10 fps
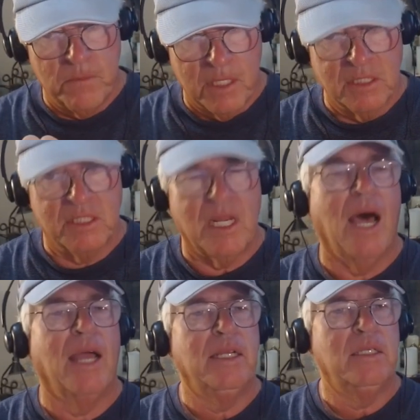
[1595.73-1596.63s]

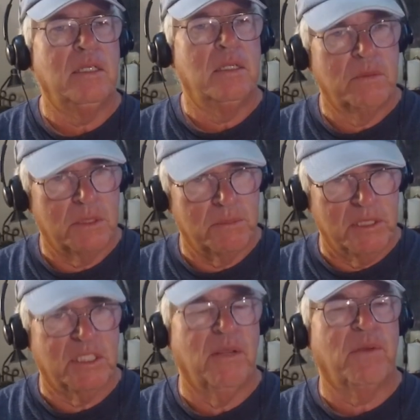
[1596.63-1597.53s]
designed
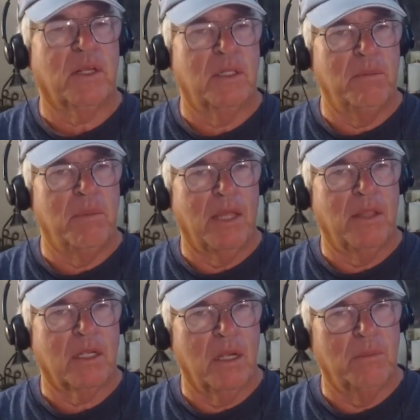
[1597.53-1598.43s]
specifically by
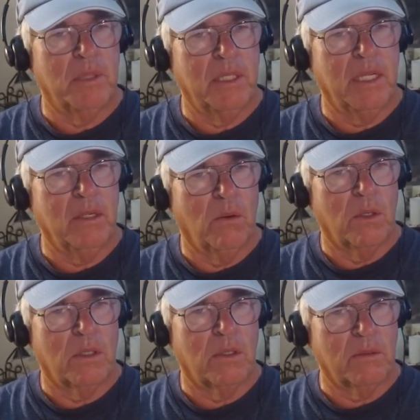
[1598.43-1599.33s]
the company,
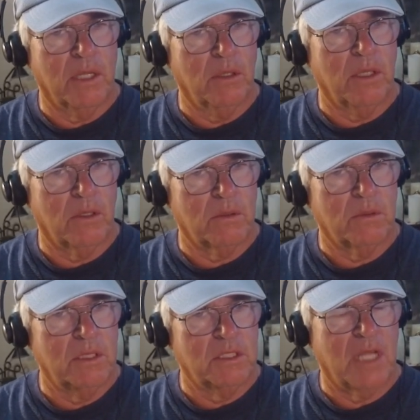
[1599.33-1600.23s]
or they're
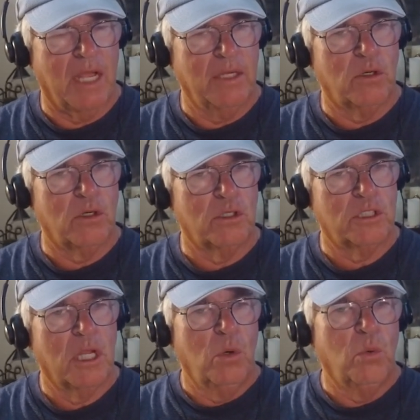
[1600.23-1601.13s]

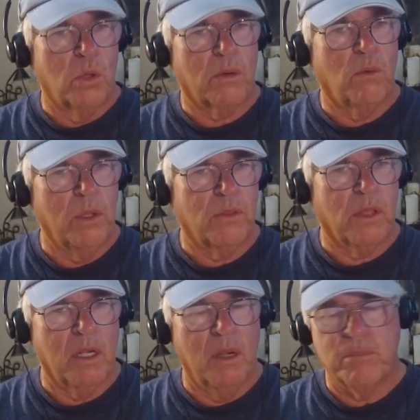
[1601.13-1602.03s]
designers who work with
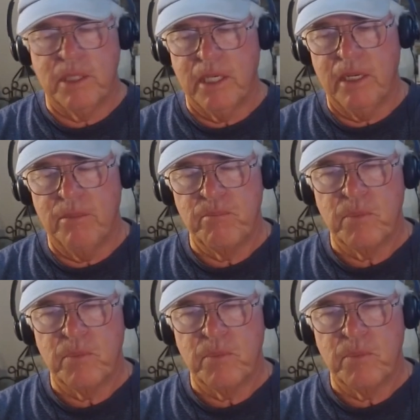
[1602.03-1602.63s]
the company.